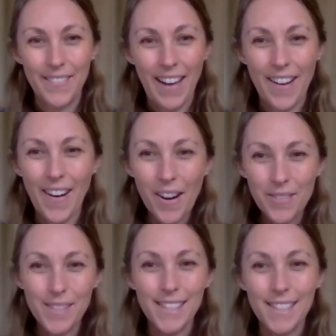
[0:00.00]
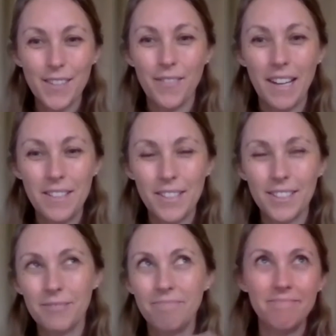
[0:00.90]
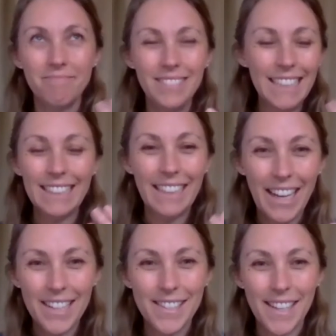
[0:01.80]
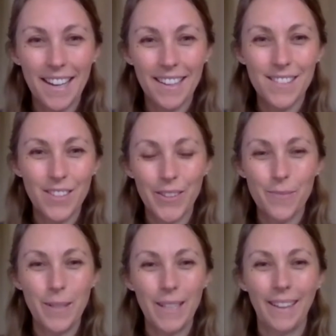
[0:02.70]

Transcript: How hard was it to find your needle in a haystack, so to speak?